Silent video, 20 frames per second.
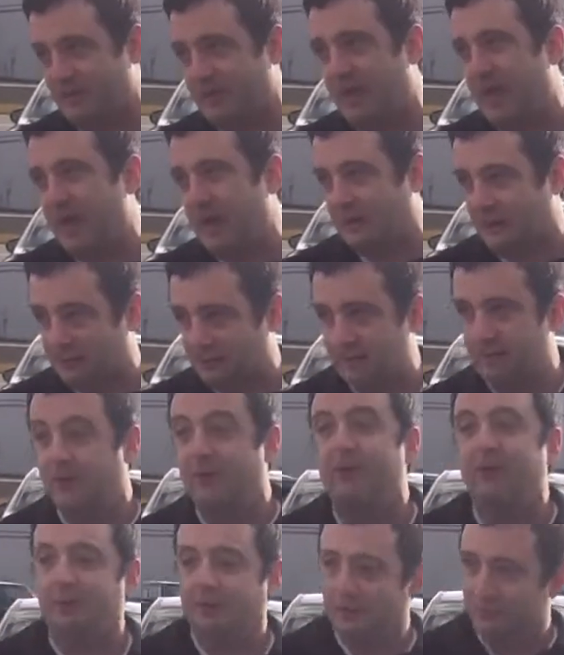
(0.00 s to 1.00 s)
a gallon
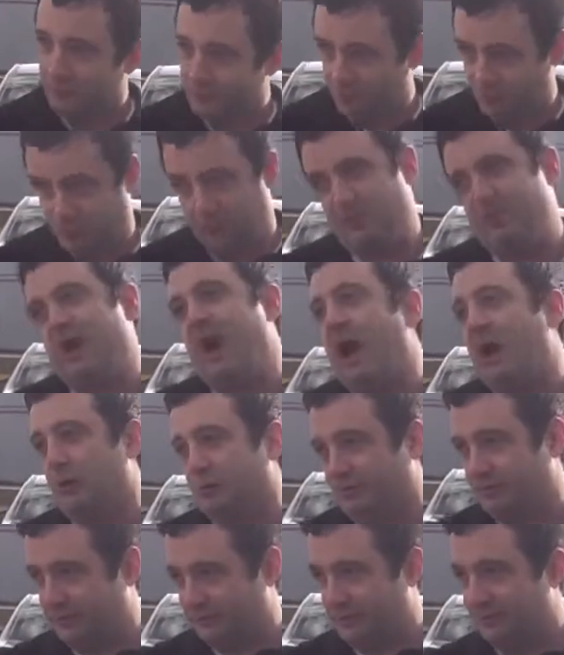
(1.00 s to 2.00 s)
without
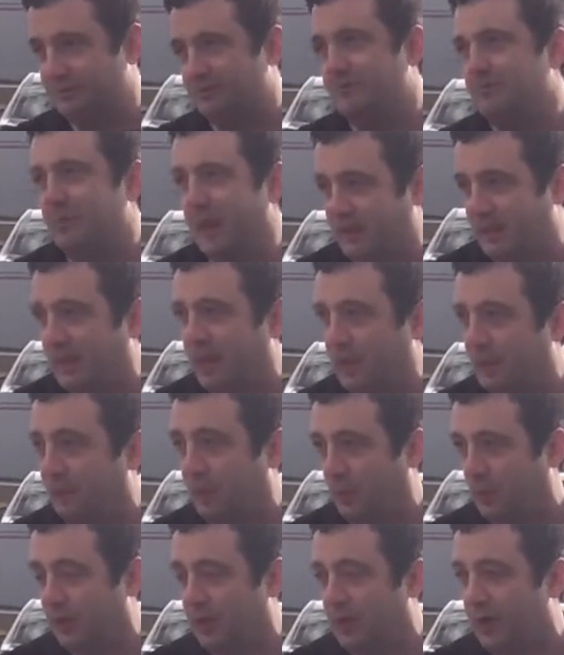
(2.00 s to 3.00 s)
making it a
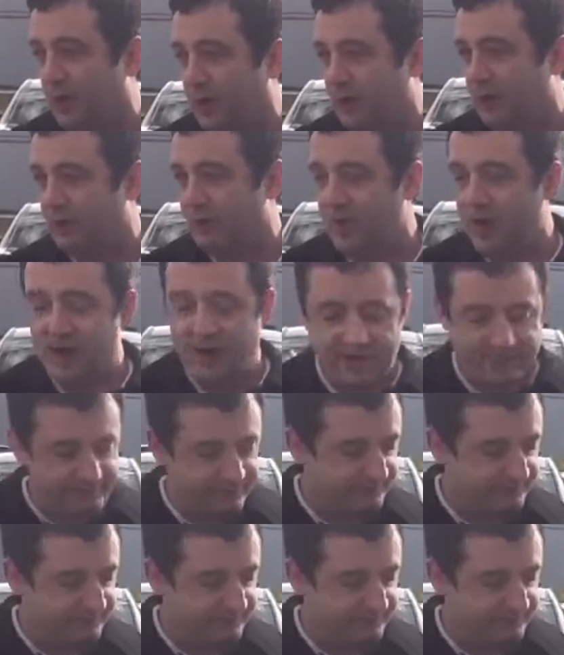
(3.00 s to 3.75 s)
boring car to drive.